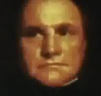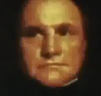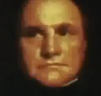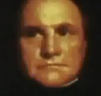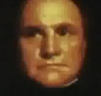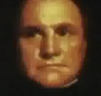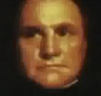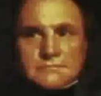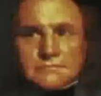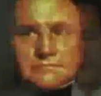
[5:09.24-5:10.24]
Oh, Babbage
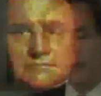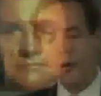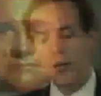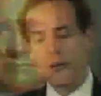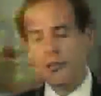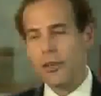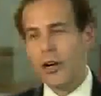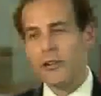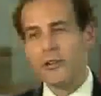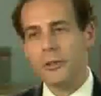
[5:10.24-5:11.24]
was an extraordinary
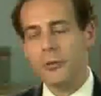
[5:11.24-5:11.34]
scientist.